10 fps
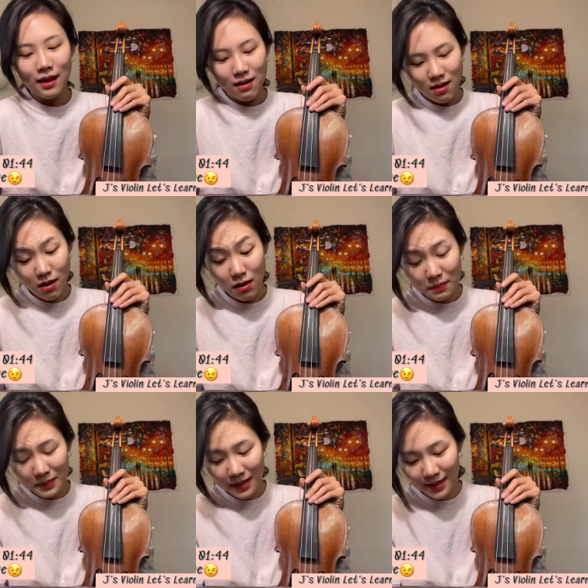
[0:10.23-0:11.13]

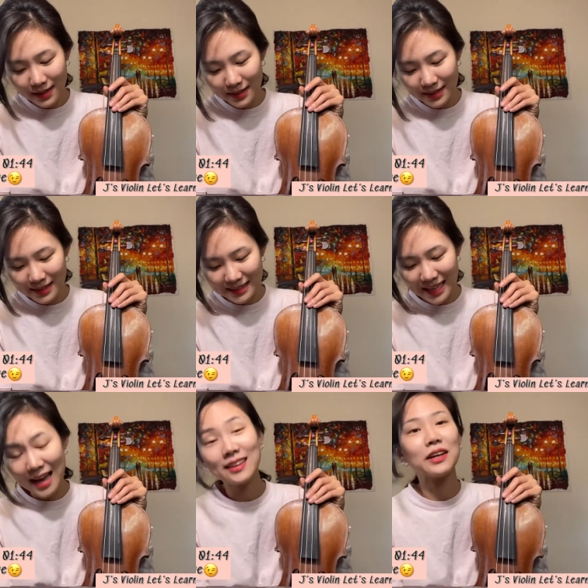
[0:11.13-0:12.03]
Um,
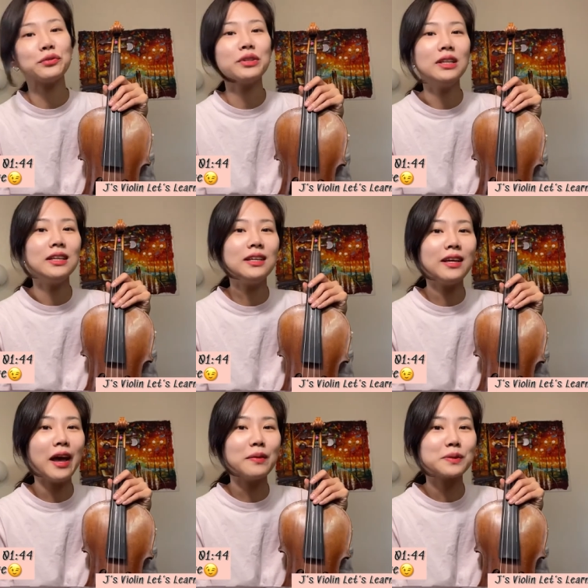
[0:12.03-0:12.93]
yeah, that really
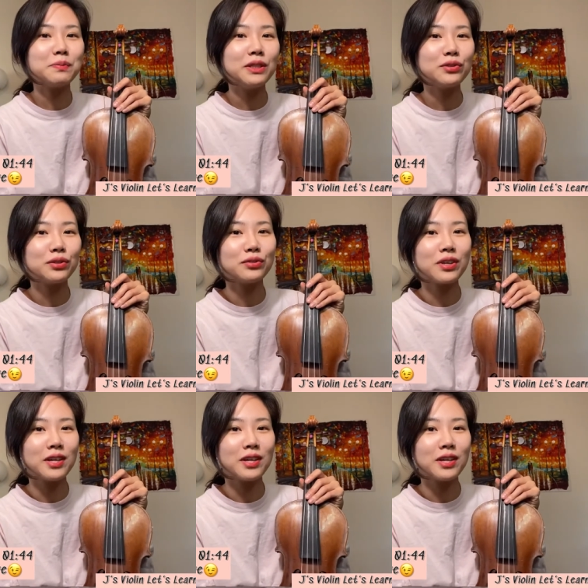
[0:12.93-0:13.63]
helps me to